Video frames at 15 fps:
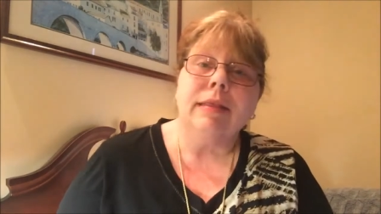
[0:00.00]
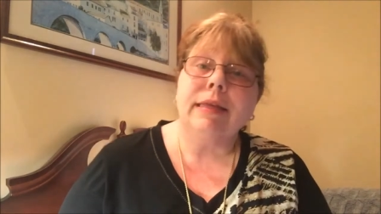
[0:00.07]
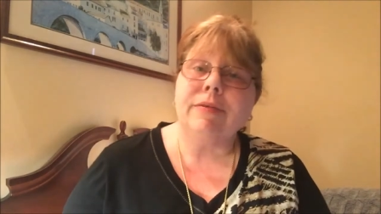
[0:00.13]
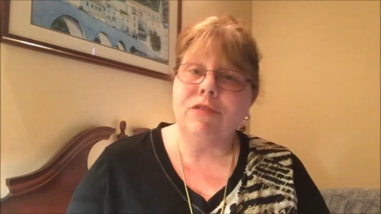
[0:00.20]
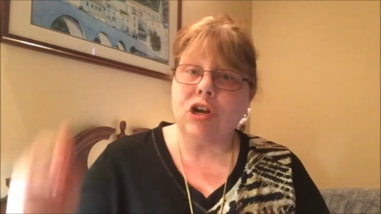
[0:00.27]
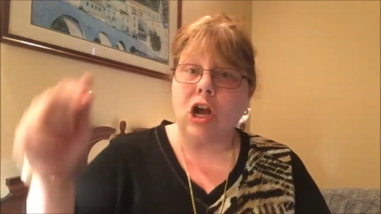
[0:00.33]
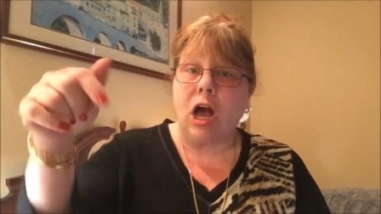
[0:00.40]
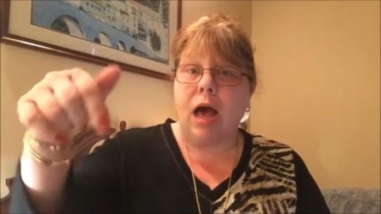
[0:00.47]

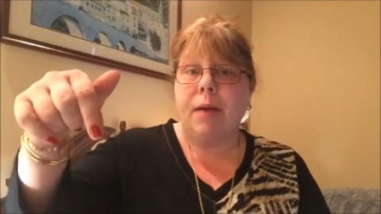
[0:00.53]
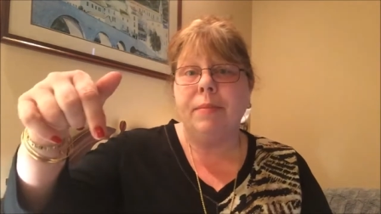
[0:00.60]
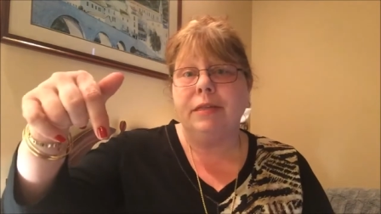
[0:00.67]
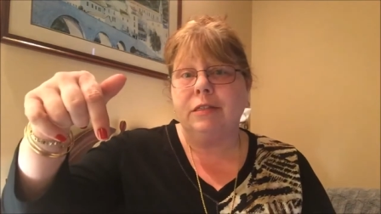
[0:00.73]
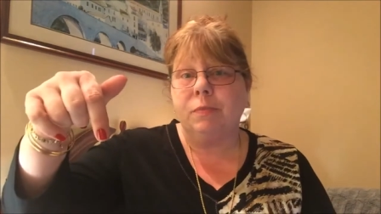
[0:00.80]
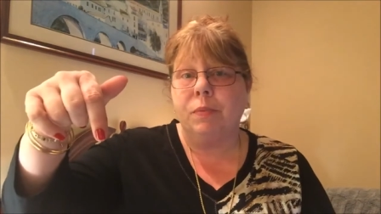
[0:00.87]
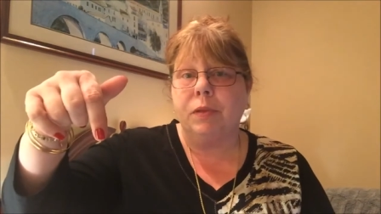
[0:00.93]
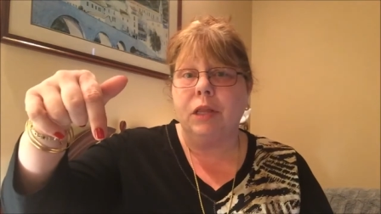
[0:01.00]
Leave your
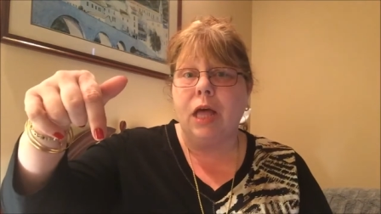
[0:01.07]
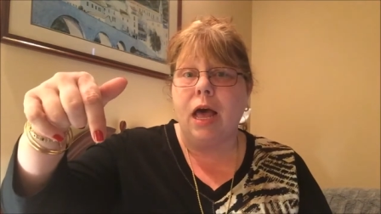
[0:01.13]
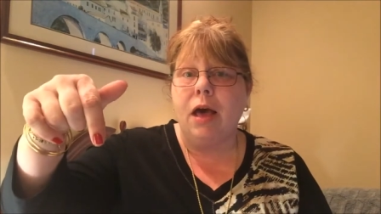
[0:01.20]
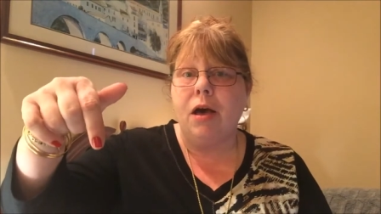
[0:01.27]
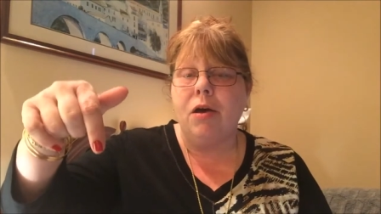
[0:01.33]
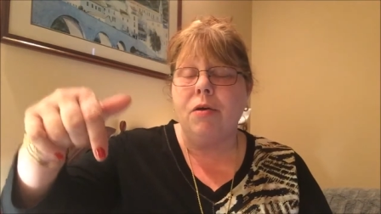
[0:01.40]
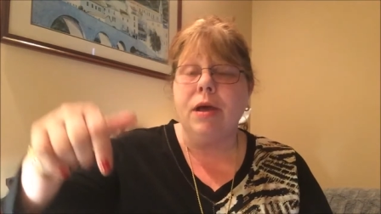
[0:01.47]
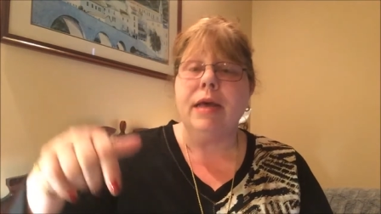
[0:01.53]
comments
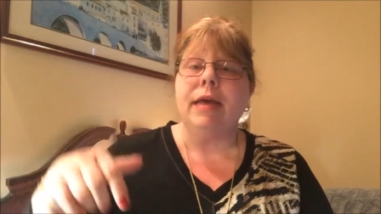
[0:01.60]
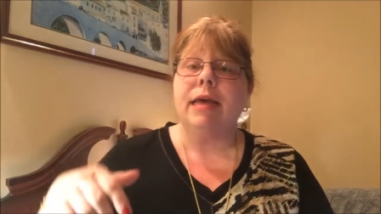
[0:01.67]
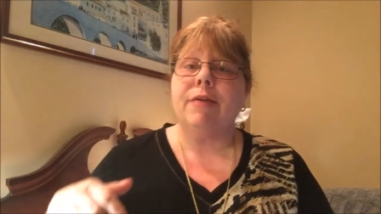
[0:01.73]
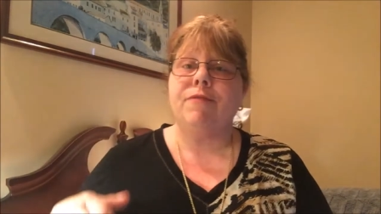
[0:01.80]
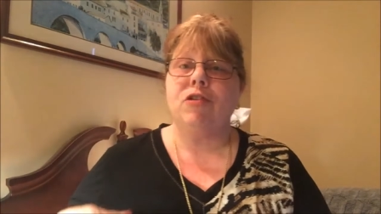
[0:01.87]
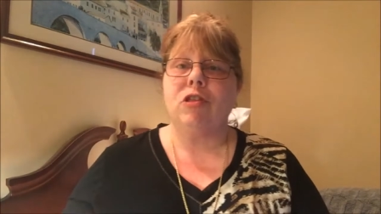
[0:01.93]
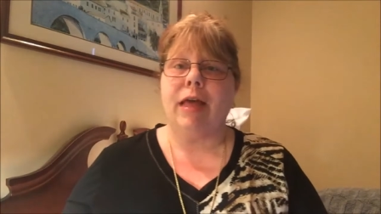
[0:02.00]
below. If you